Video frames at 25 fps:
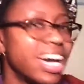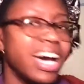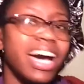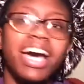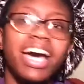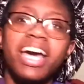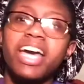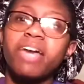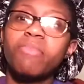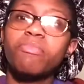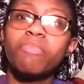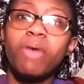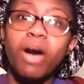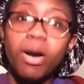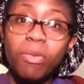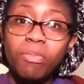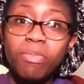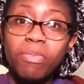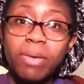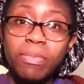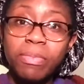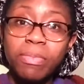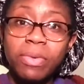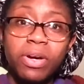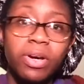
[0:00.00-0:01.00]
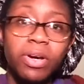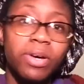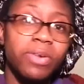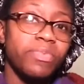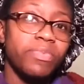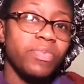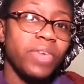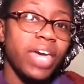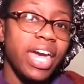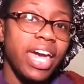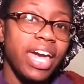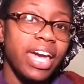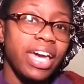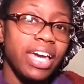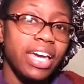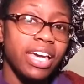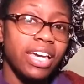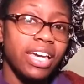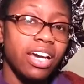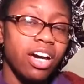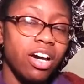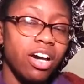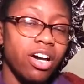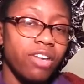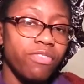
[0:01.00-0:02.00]
I had bought my mom
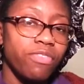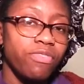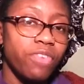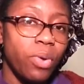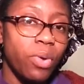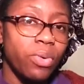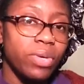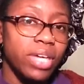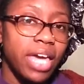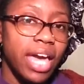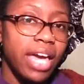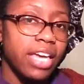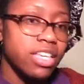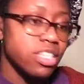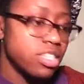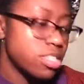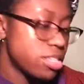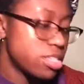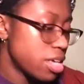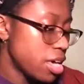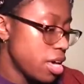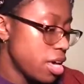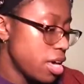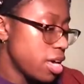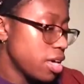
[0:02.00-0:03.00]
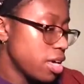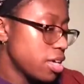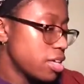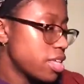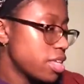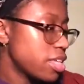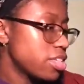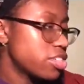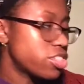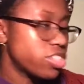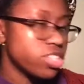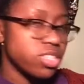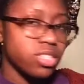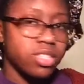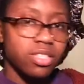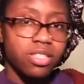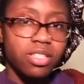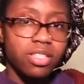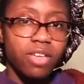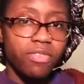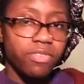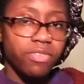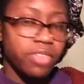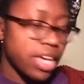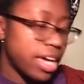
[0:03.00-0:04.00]
a phone case. It's just the
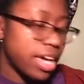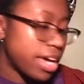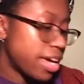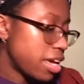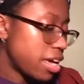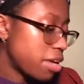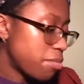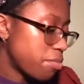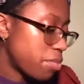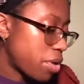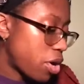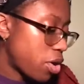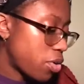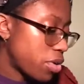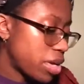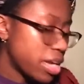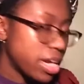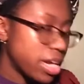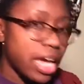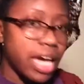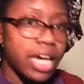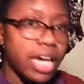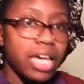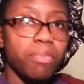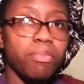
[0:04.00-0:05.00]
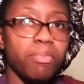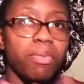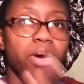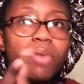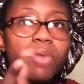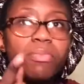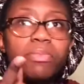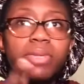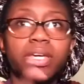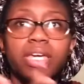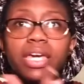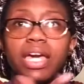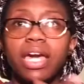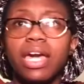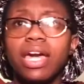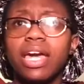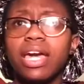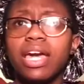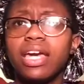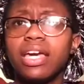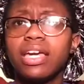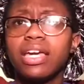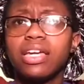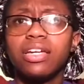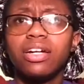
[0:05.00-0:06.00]
stuff that I had bought, and I had bought me
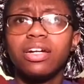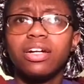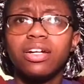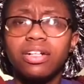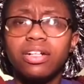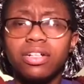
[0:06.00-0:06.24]
a